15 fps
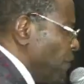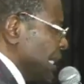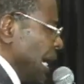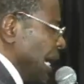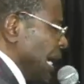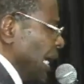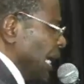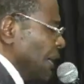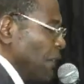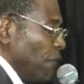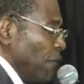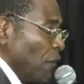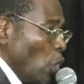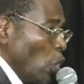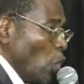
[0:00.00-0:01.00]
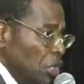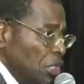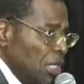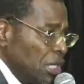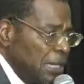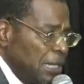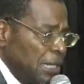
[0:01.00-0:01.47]
day, he never forgot
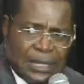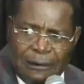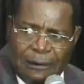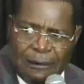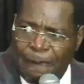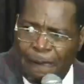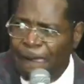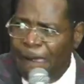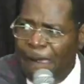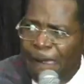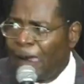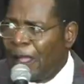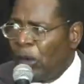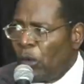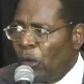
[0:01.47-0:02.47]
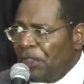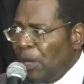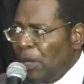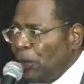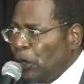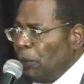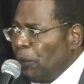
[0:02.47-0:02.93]
it. When the
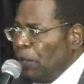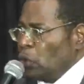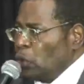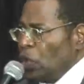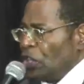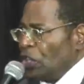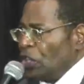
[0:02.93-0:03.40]
promise was